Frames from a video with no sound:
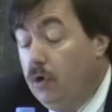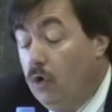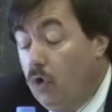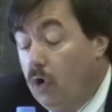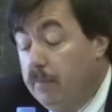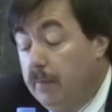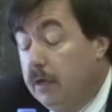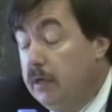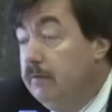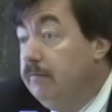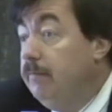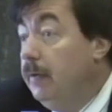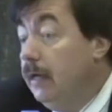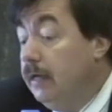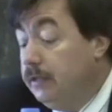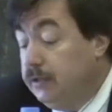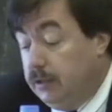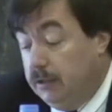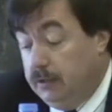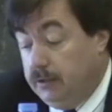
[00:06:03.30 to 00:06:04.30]
normative
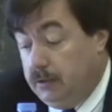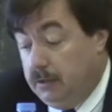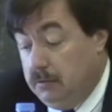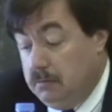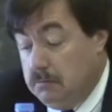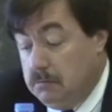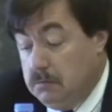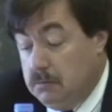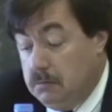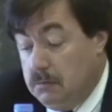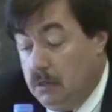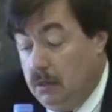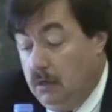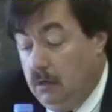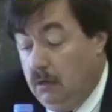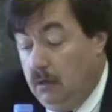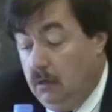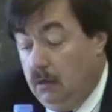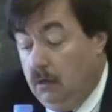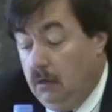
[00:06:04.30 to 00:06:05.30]
basis
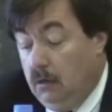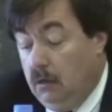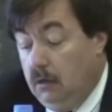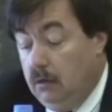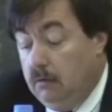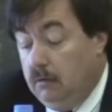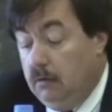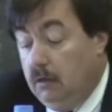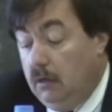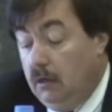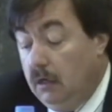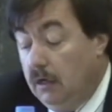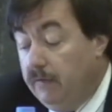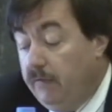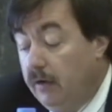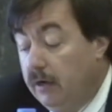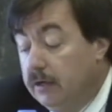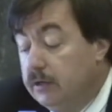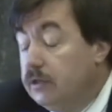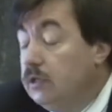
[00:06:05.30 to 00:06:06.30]

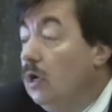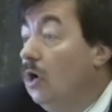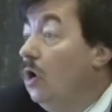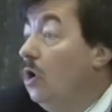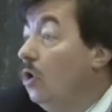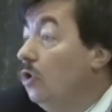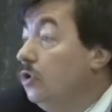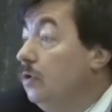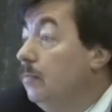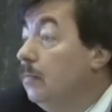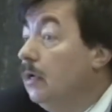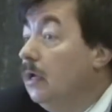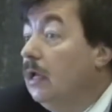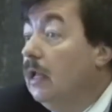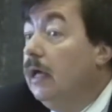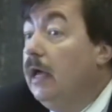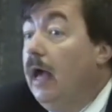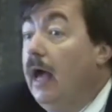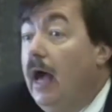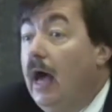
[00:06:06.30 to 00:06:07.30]
if it is to
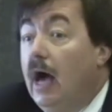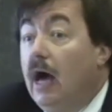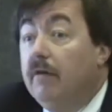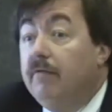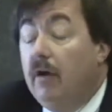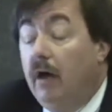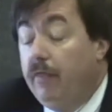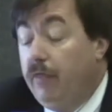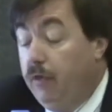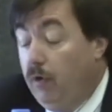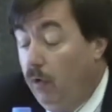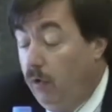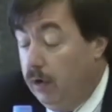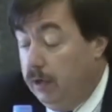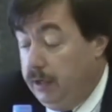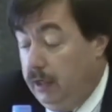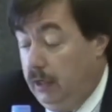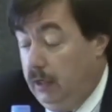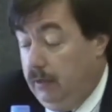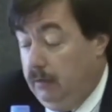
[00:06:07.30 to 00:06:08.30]
ultimately have
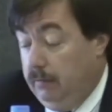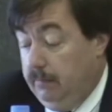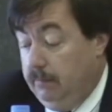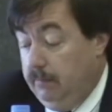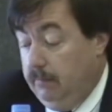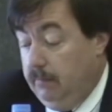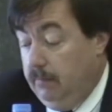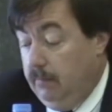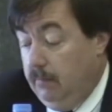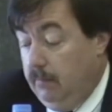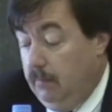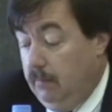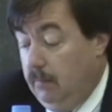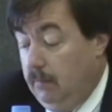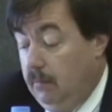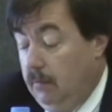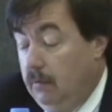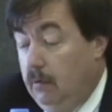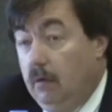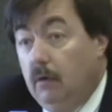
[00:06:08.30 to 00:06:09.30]
authority.
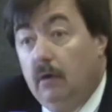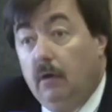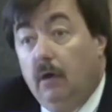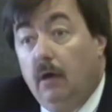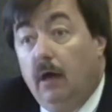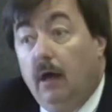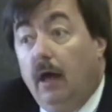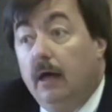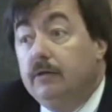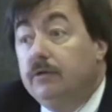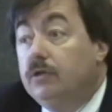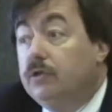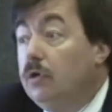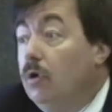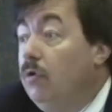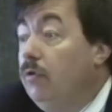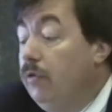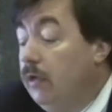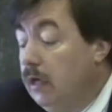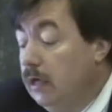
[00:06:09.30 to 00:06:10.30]
And
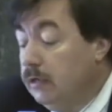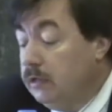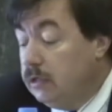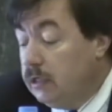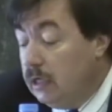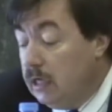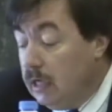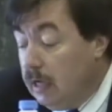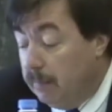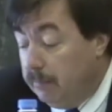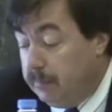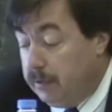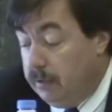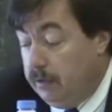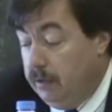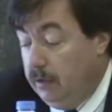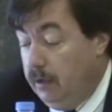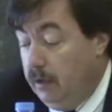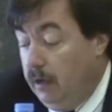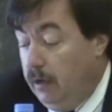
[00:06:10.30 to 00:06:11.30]
so the attempt
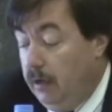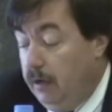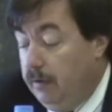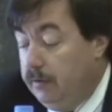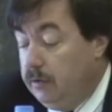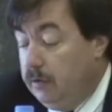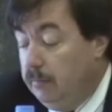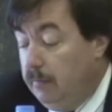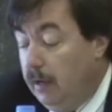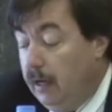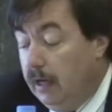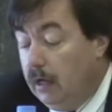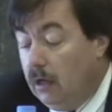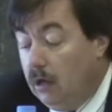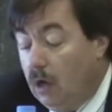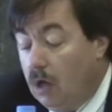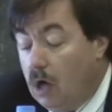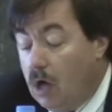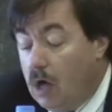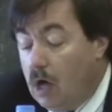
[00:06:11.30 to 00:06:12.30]
to make
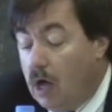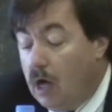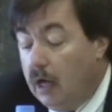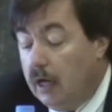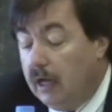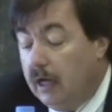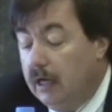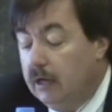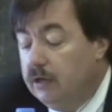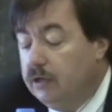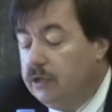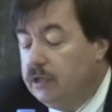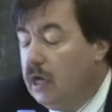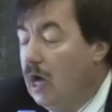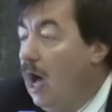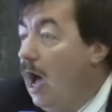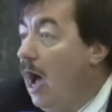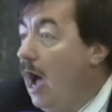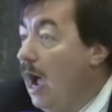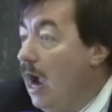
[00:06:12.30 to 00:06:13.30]
law
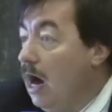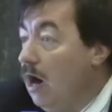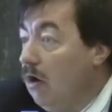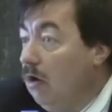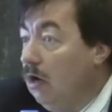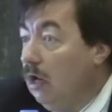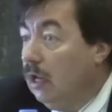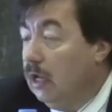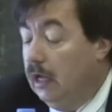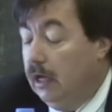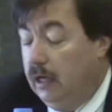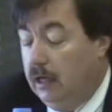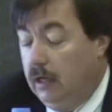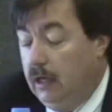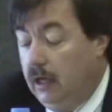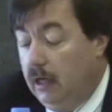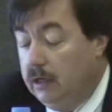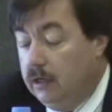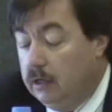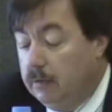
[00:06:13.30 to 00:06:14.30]
entirely
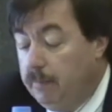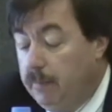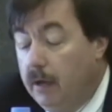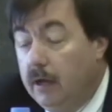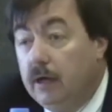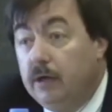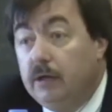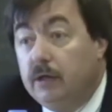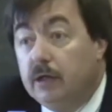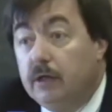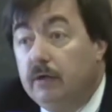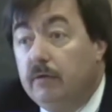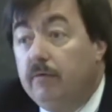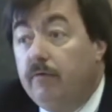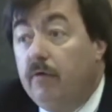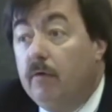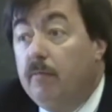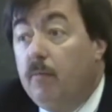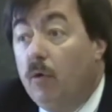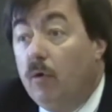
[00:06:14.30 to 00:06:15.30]
independent
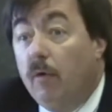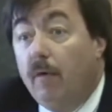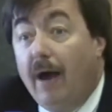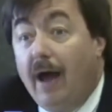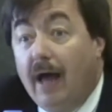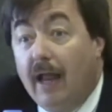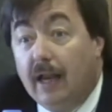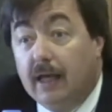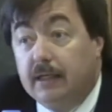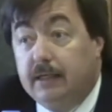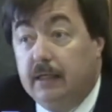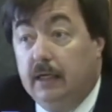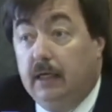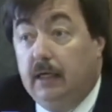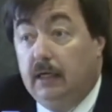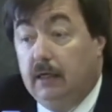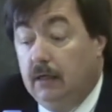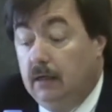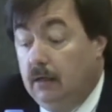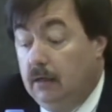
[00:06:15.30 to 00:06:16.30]
from morality
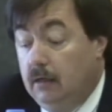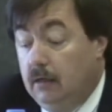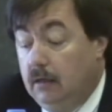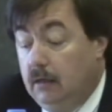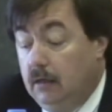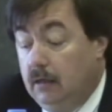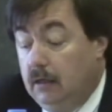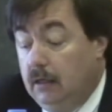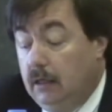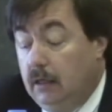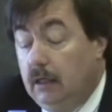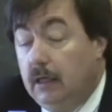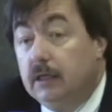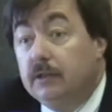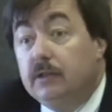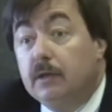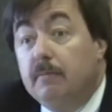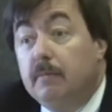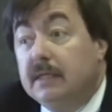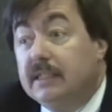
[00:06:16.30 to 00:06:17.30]

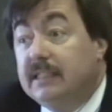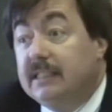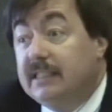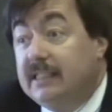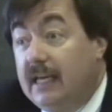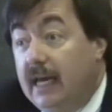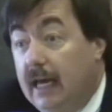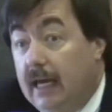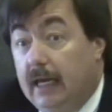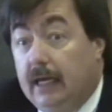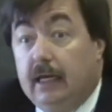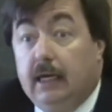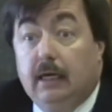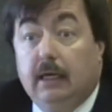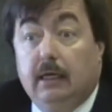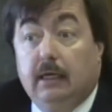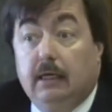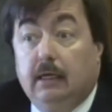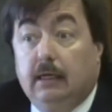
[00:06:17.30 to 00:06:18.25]
is a mistake.